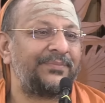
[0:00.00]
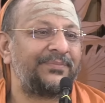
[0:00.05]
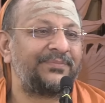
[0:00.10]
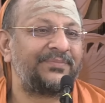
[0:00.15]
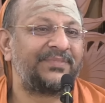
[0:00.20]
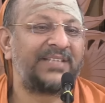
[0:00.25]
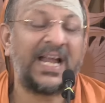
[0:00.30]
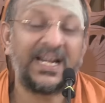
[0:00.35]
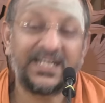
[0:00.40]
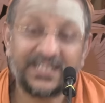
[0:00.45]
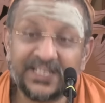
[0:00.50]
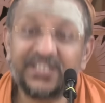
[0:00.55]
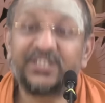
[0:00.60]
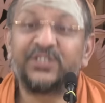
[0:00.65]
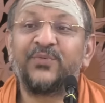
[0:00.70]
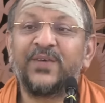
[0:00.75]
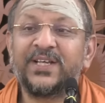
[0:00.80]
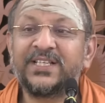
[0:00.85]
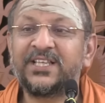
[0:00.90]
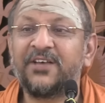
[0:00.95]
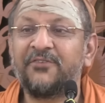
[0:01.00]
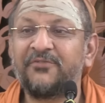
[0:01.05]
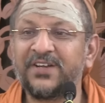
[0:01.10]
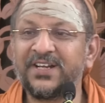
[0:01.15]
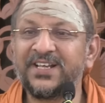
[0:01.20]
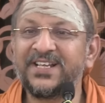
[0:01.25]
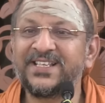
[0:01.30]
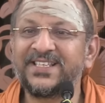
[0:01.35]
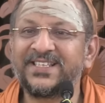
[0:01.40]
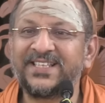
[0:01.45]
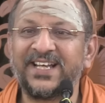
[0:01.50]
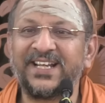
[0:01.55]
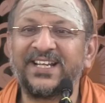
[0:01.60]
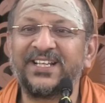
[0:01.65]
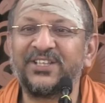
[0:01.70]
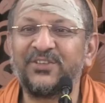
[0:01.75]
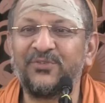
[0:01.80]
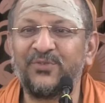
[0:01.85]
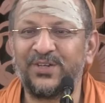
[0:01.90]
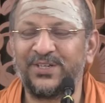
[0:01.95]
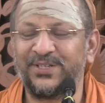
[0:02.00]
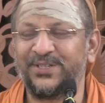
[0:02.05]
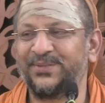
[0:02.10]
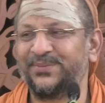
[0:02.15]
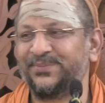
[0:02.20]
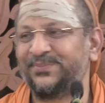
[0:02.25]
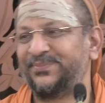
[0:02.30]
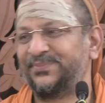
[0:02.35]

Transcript: That is why suffering is there in the world.